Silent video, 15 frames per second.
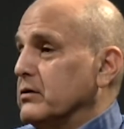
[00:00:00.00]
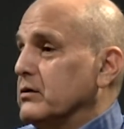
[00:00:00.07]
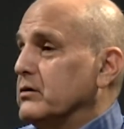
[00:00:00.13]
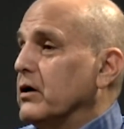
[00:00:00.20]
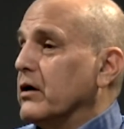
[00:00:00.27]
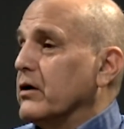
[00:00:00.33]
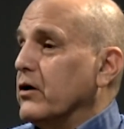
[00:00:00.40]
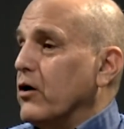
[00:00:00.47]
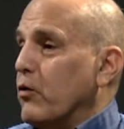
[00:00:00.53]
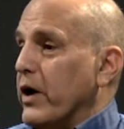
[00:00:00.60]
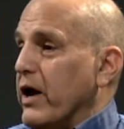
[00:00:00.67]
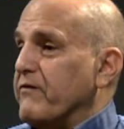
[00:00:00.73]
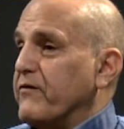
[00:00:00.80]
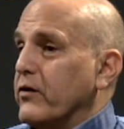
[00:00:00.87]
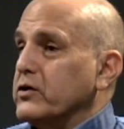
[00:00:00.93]
you know, when I
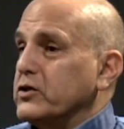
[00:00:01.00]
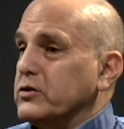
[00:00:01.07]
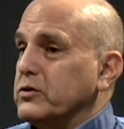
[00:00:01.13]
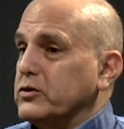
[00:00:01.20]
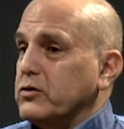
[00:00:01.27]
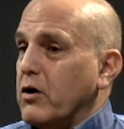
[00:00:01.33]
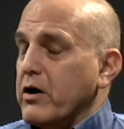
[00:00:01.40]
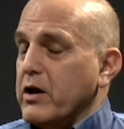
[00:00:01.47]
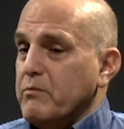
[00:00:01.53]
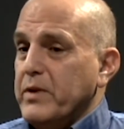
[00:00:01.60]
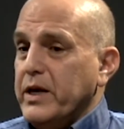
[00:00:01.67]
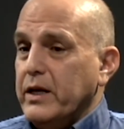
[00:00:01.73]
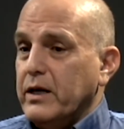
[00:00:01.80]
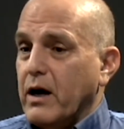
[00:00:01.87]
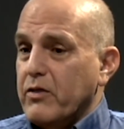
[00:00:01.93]
first started
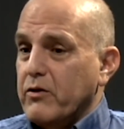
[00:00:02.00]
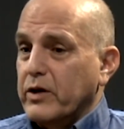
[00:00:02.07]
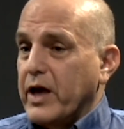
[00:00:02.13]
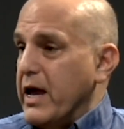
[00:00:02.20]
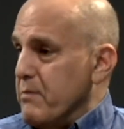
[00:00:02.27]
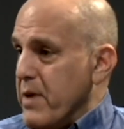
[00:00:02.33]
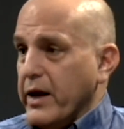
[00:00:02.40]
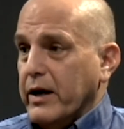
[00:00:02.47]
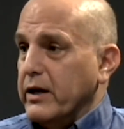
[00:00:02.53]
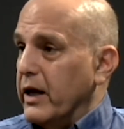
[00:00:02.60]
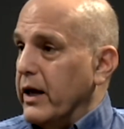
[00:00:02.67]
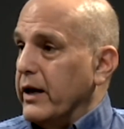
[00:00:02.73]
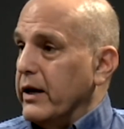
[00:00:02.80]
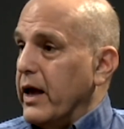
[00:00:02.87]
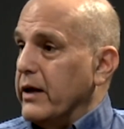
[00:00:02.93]
meeting other gay men, and,
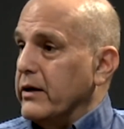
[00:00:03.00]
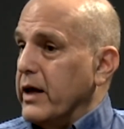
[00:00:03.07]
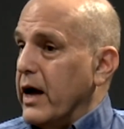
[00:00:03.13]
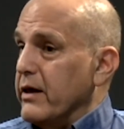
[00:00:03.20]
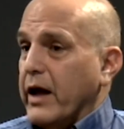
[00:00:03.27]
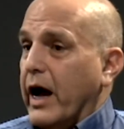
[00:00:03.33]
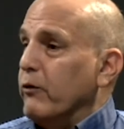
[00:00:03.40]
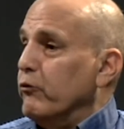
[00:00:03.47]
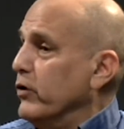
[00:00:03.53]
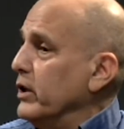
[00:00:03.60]
and, and I, I really